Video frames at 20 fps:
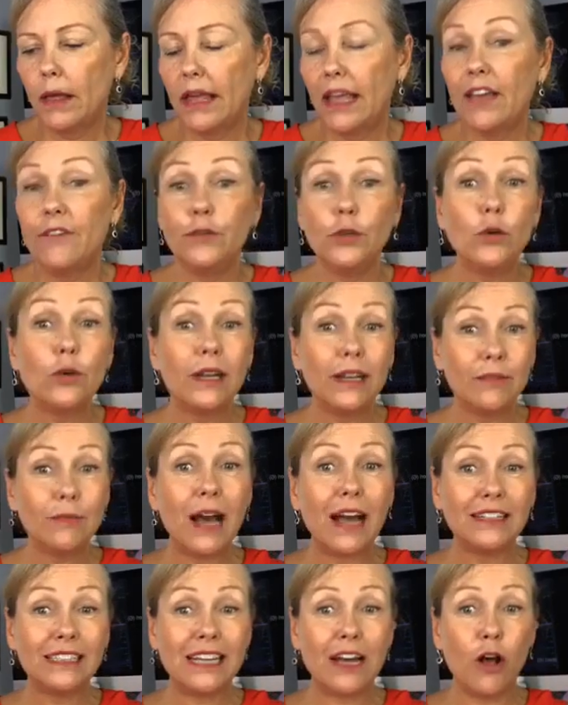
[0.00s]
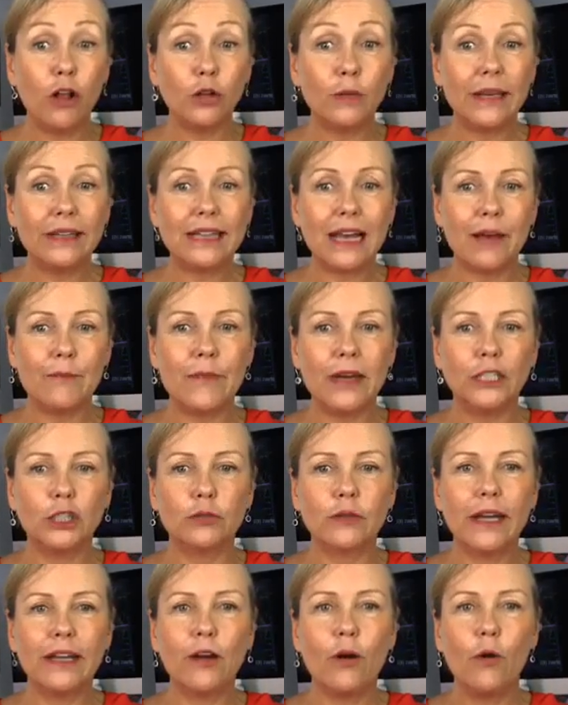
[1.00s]
If you can tolerate that much,
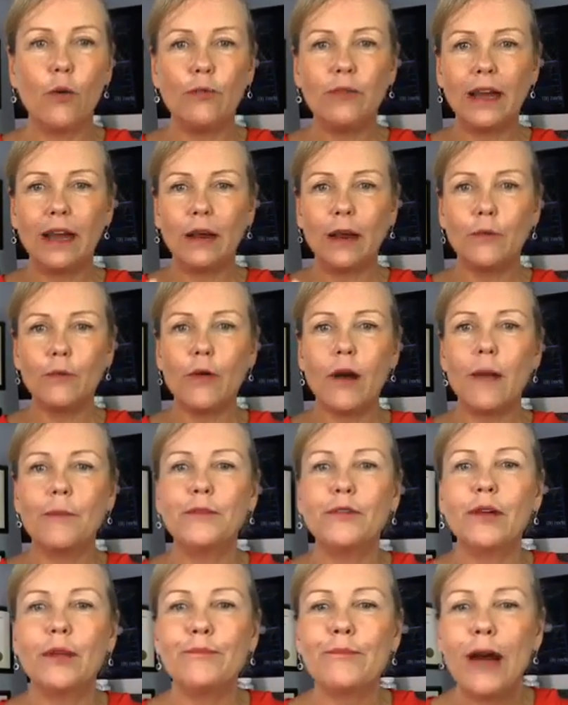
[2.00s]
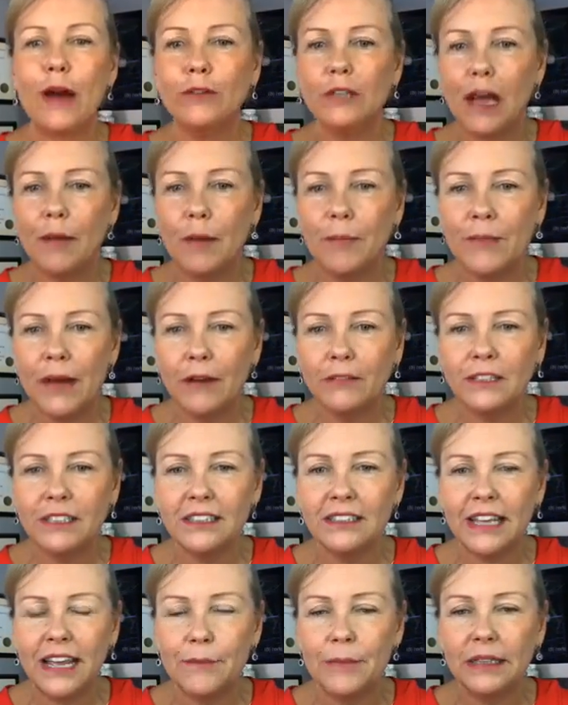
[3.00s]
right? Oh, there I'm going. I'm about to
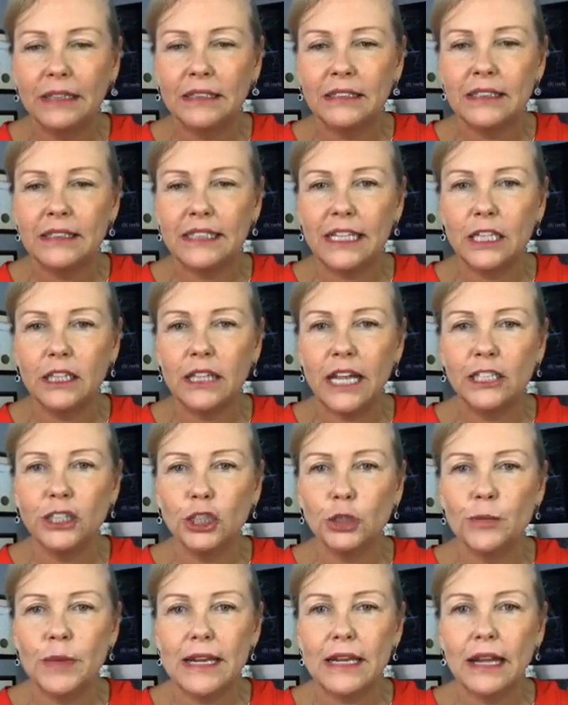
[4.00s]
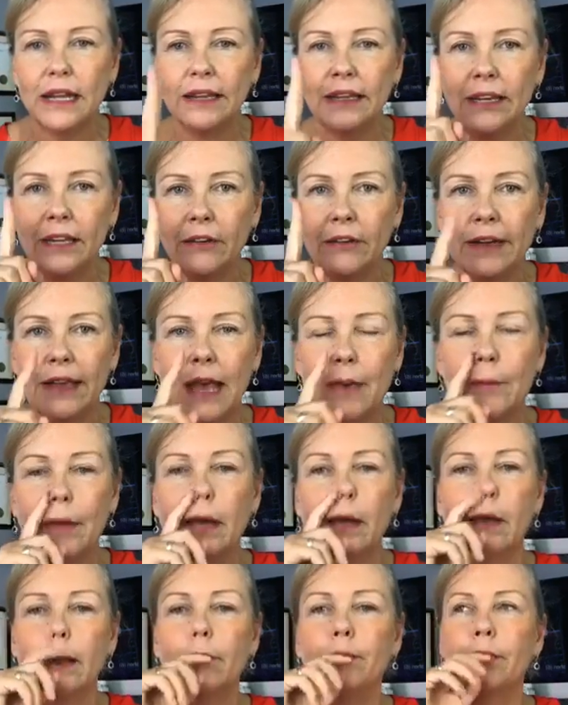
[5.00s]
say, Melinda said lunch meat, and here I am.
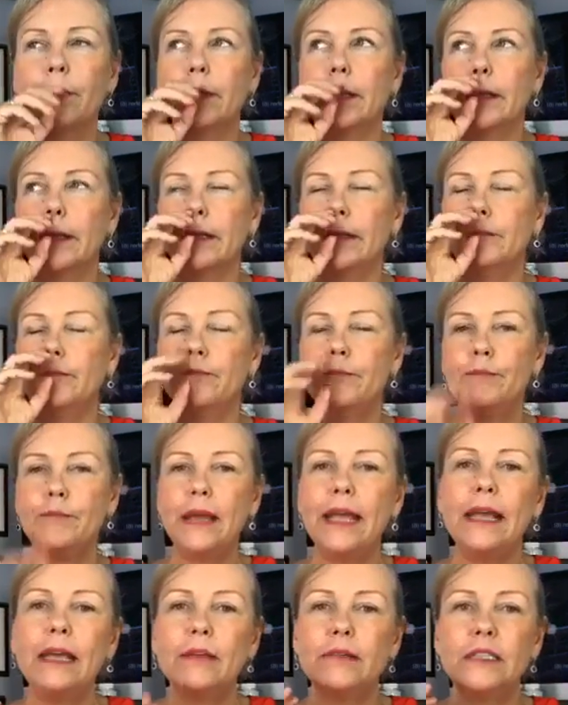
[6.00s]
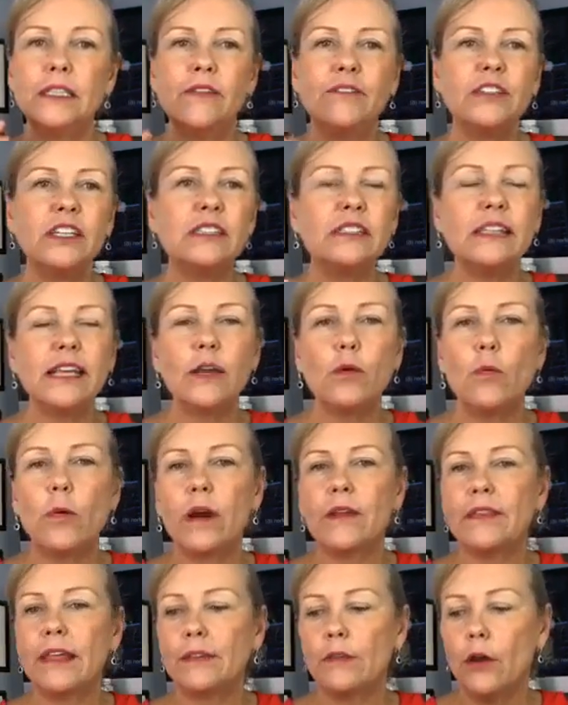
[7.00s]
You have to stay
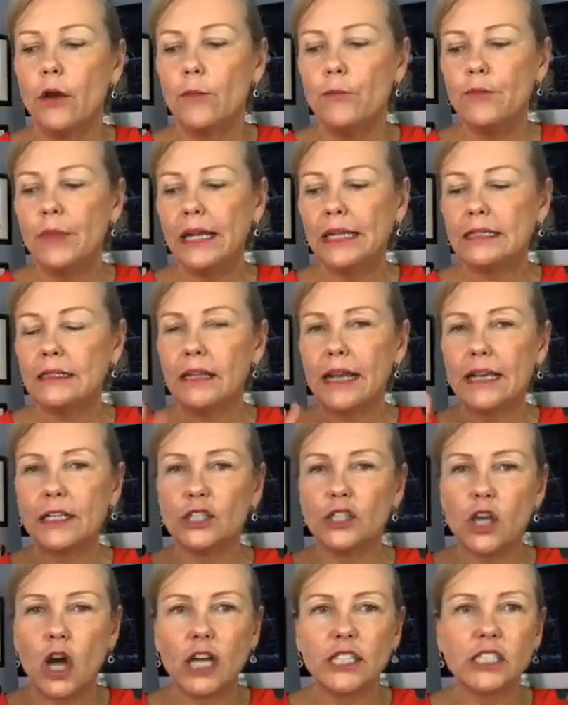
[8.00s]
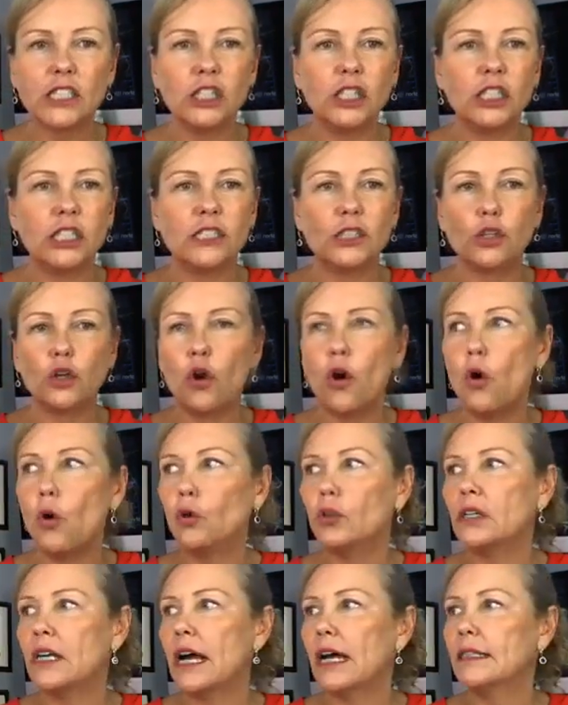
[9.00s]
aware that meats like sausages,
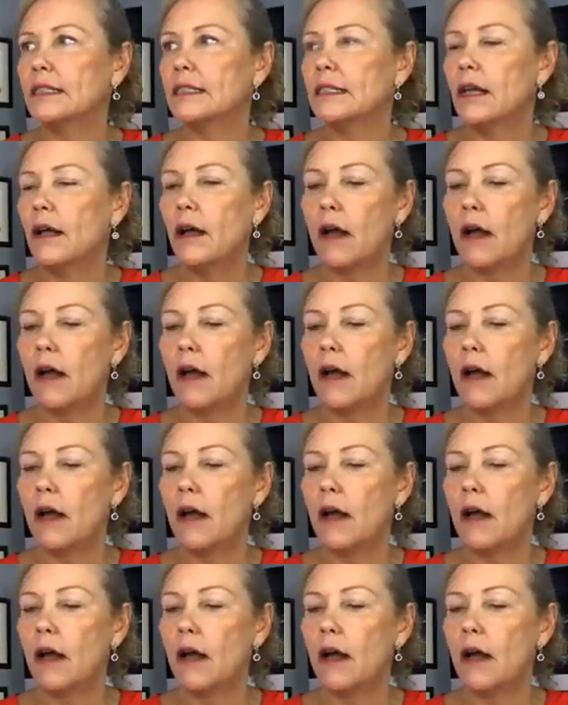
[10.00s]
cold cuts,